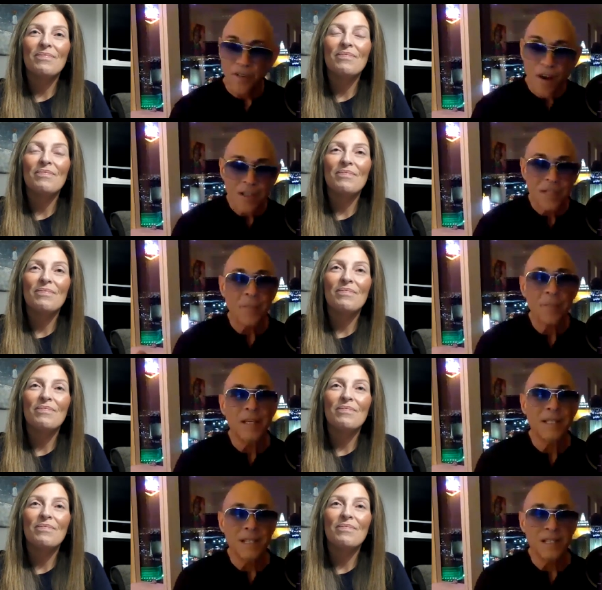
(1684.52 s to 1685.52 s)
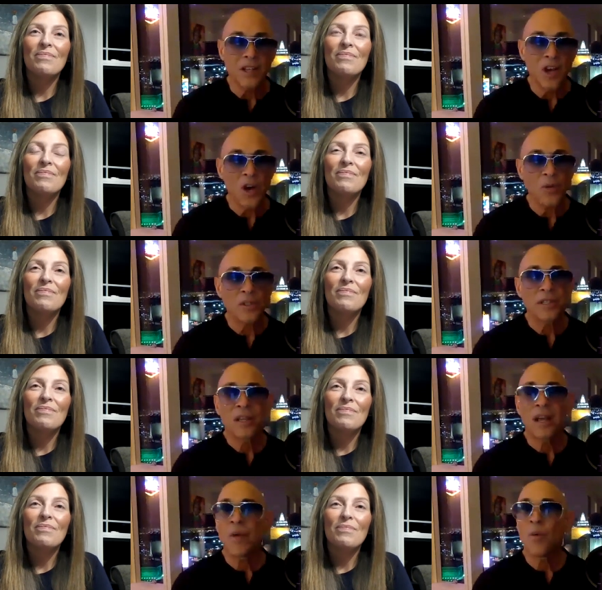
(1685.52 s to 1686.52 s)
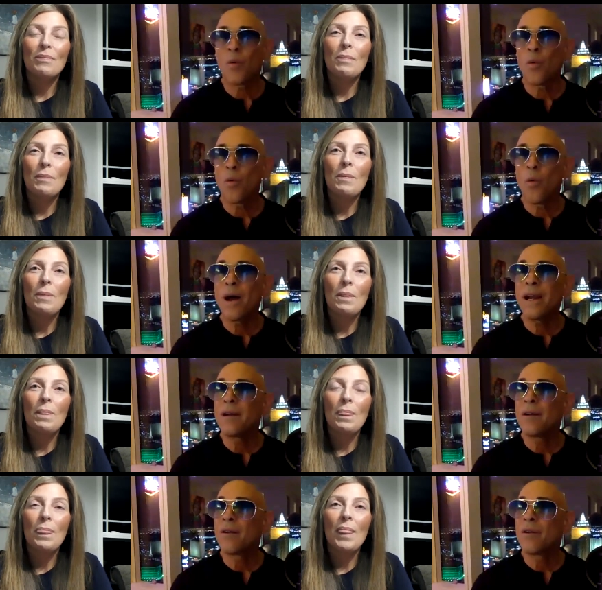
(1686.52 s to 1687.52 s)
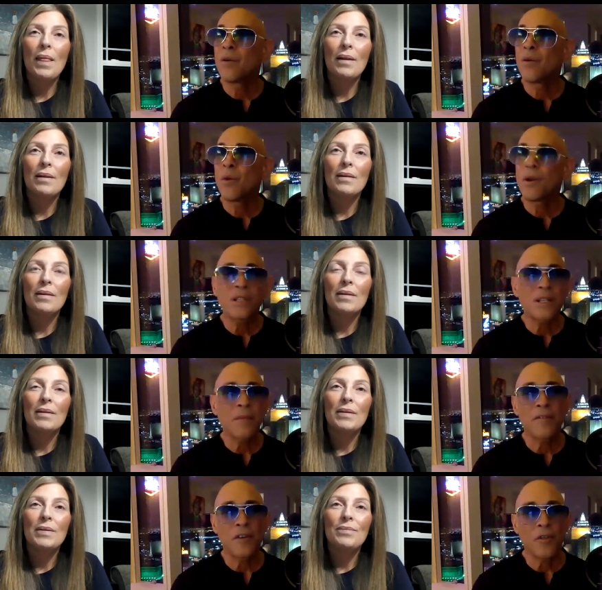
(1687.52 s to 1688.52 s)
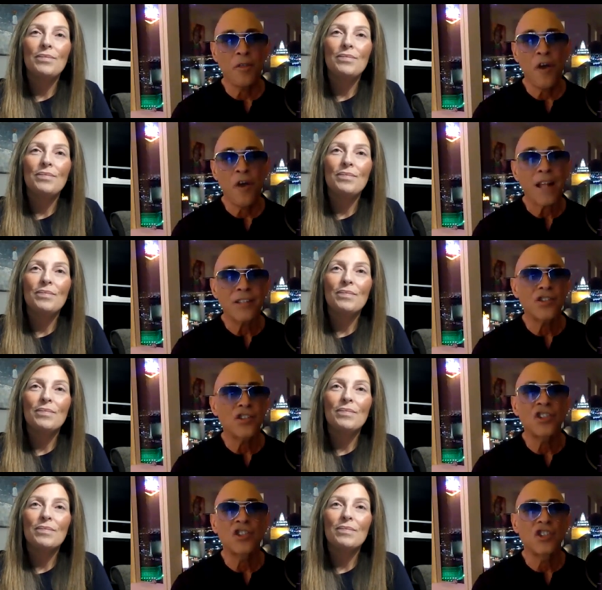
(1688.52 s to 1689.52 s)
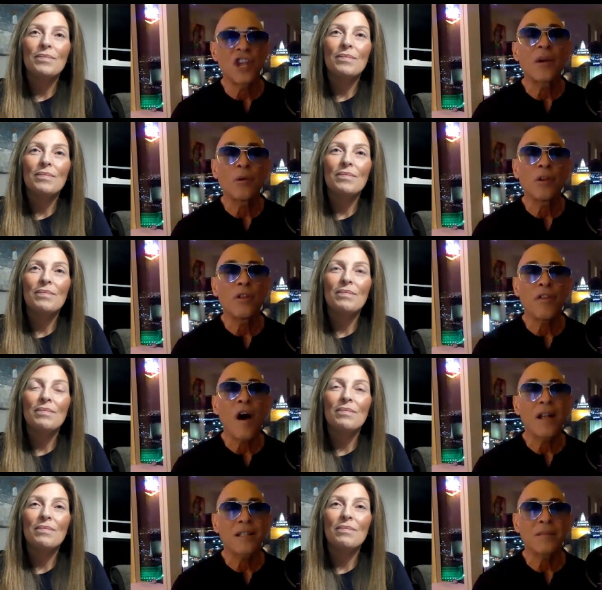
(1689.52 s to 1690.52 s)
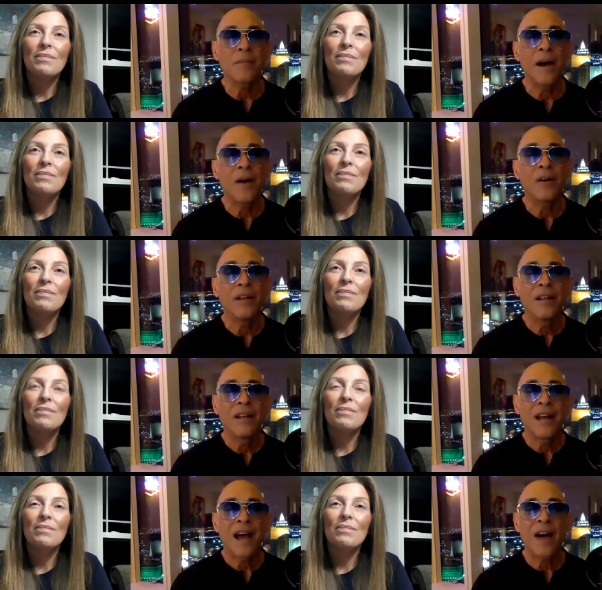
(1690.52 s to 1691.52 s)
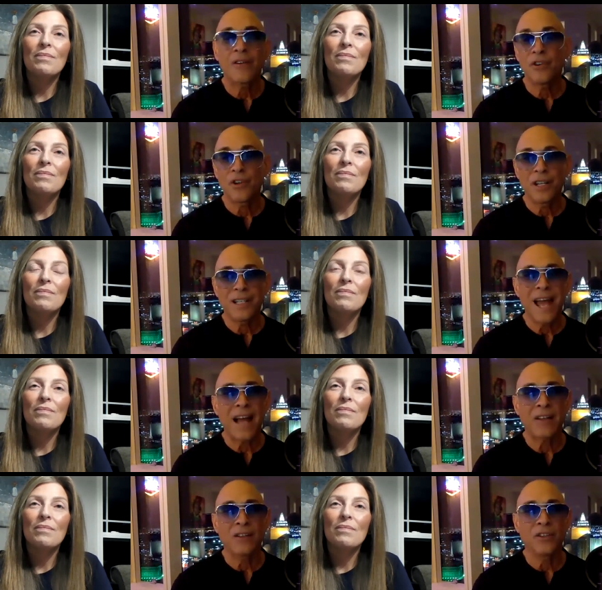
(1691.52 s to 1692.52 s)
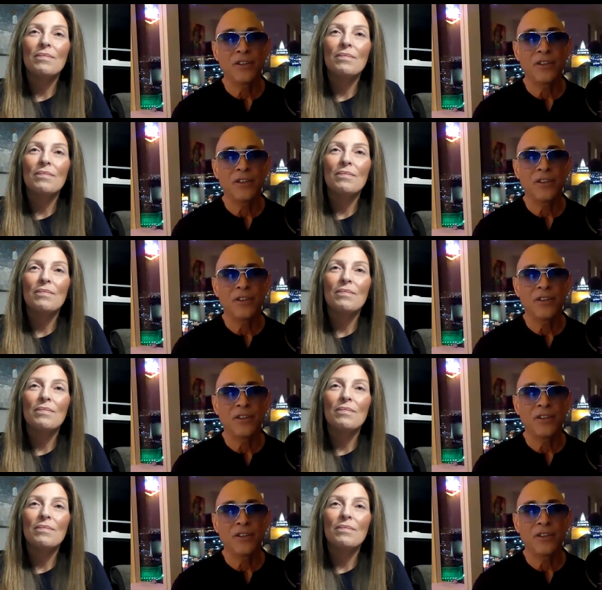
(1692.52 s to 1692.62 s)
Speaker 1: far as the business goes, what what are some of your thoughts, just general thoughts about how you're going to tackle